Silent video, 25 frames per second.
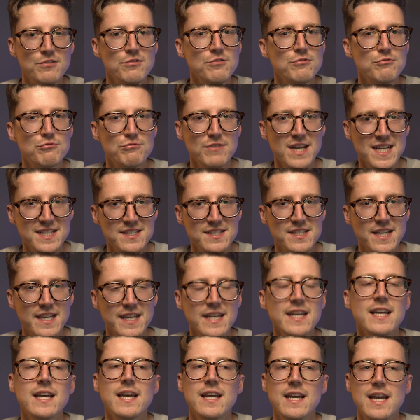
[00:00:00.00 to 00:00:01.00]

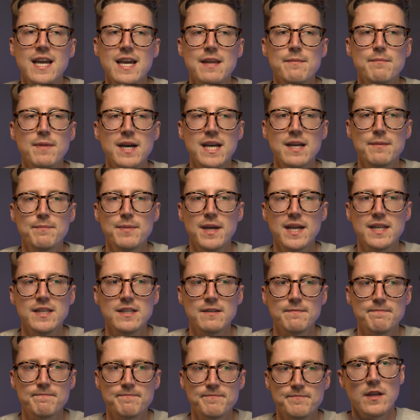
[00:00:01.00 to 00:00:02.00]
risky in my
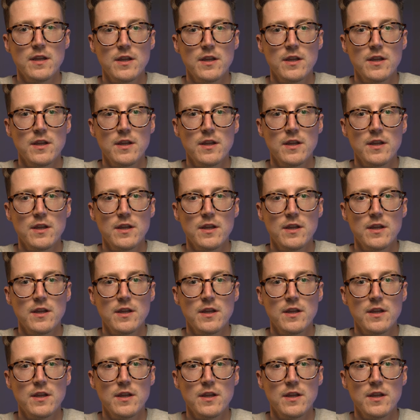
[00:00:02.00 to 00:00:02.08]
opinion.